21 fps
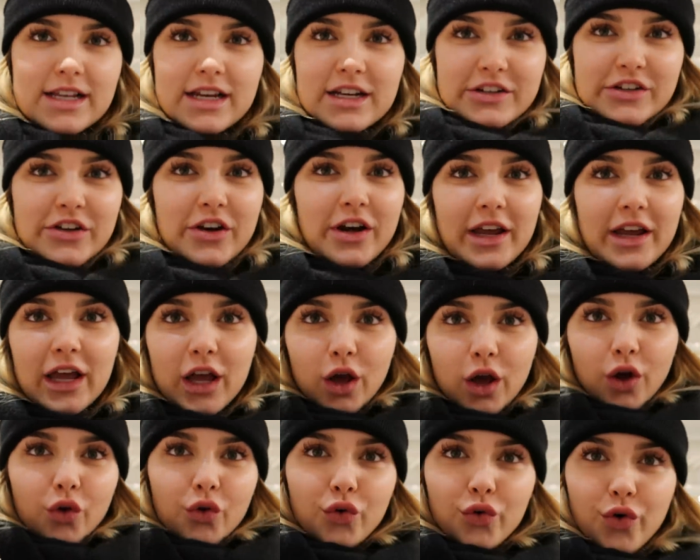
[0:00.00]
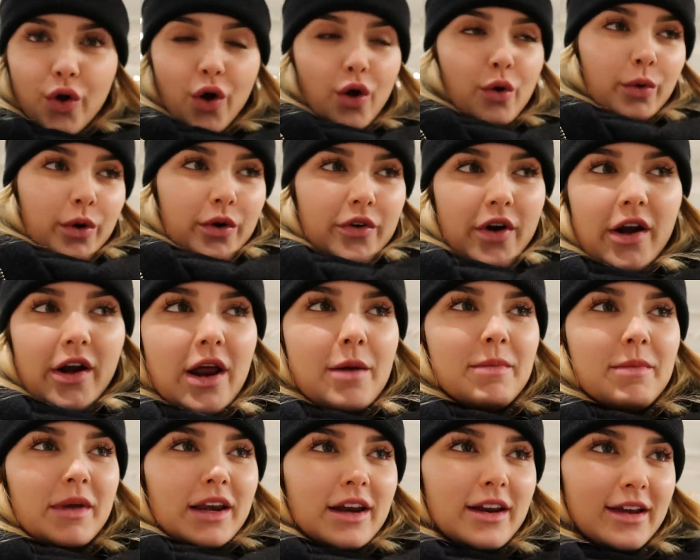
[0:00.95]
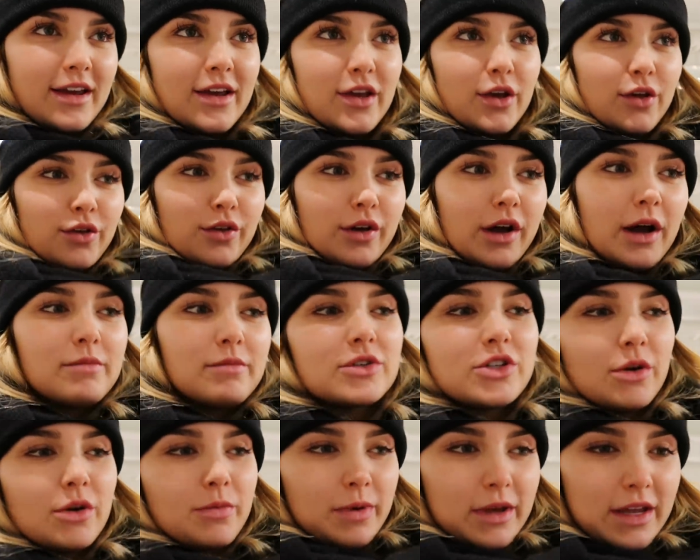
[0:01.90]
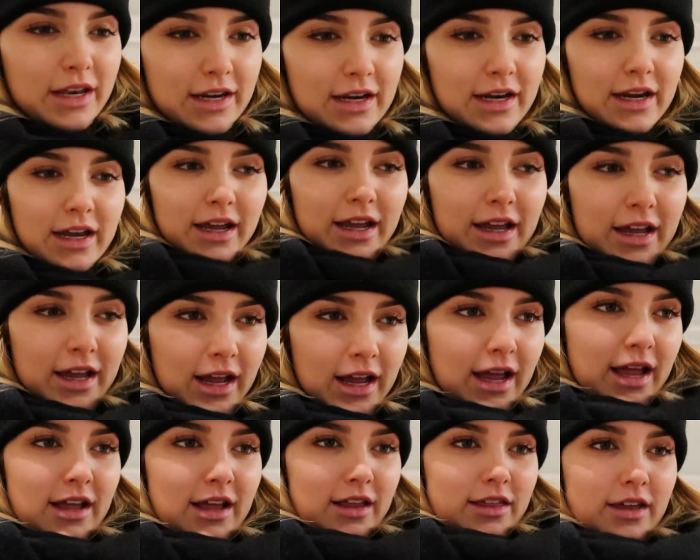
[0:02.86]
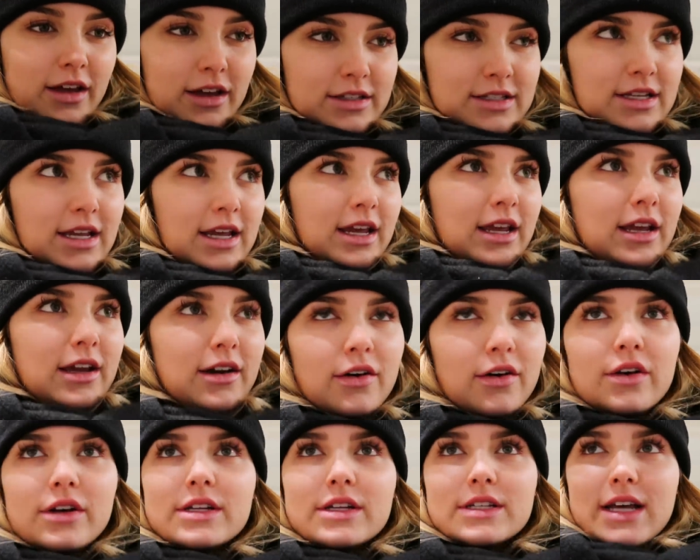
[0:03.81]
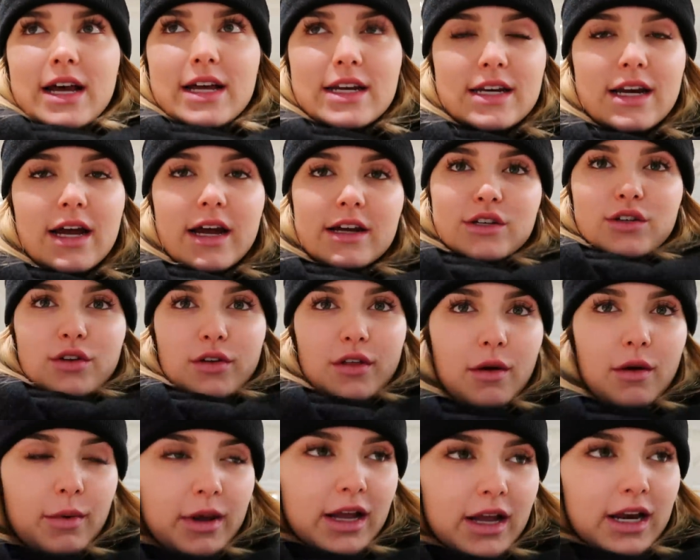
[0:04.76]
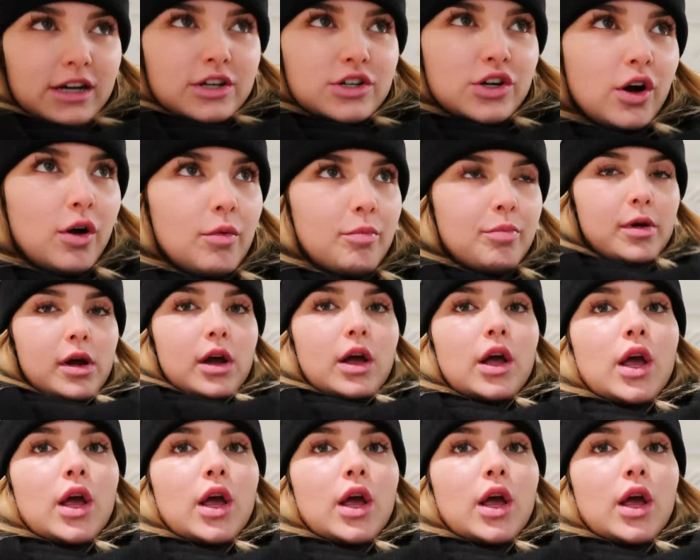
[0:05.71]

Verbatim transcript: There's literally no one around. I mean, who comes shopping at 8:30 on a Saturday night to do their weekly shop?